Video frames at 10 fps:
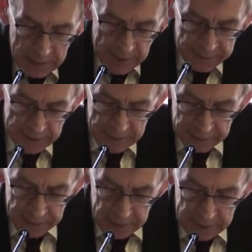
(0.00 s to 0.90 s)
That then,
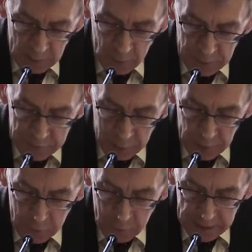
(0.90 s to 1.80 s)
if you like, was
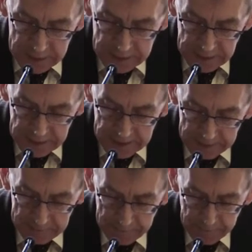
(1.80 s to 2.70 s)
what we
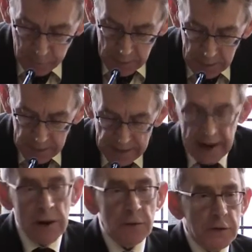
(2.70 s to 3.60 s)

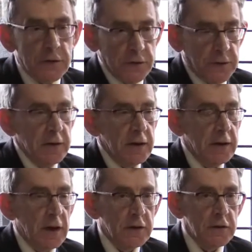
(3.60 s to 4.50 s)
inherited
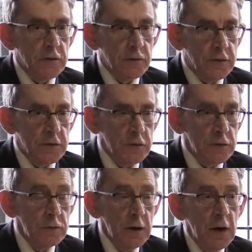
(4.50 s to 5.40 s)
in
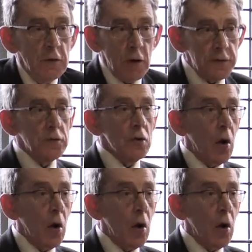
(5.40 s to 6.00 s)
1922. It wasn't